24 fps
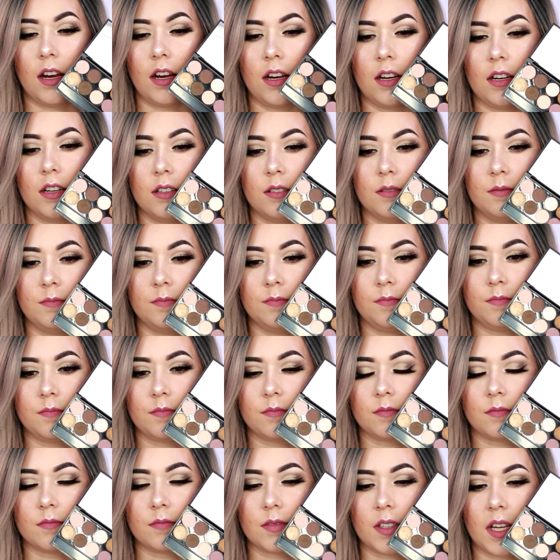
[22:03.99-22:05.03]

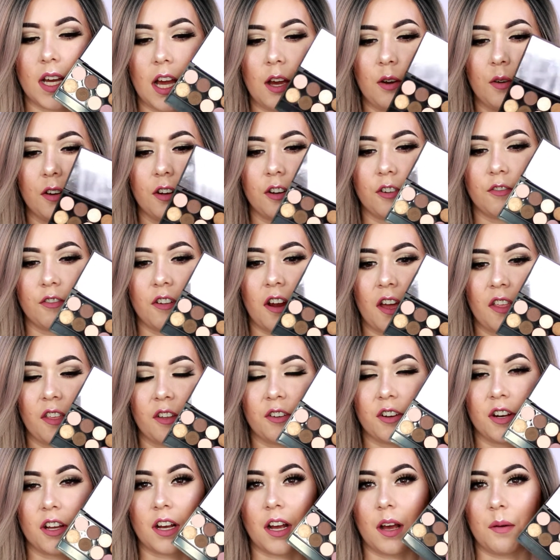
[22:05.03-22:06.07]
I would have
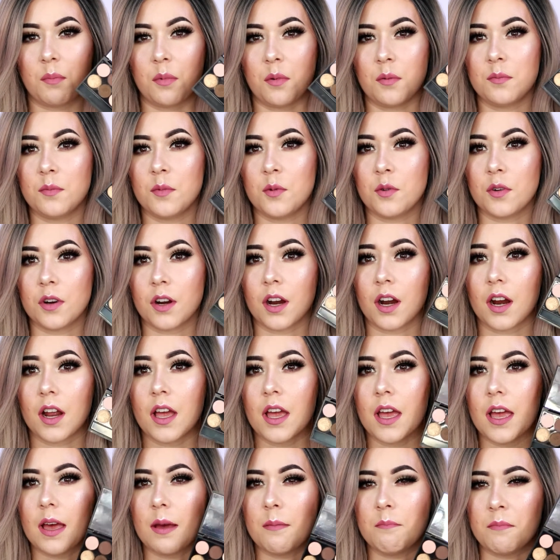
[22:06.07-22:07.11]
rathered a couple more
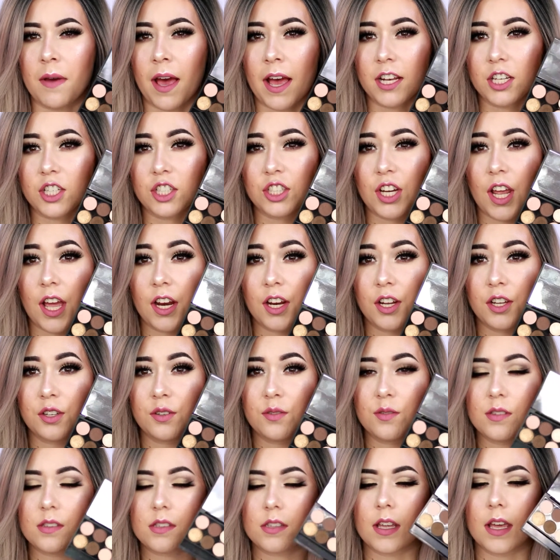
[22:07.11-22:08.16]
matte
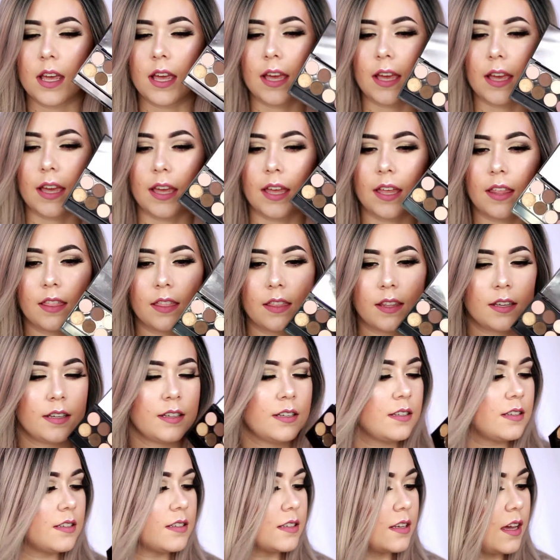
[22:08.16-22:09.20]
shadows in
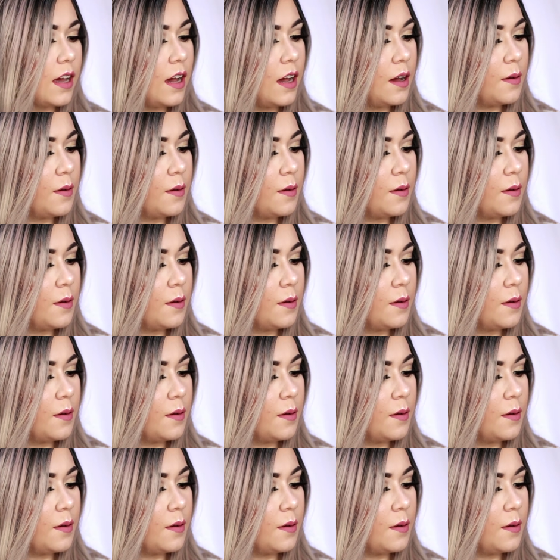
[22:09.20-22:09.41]
this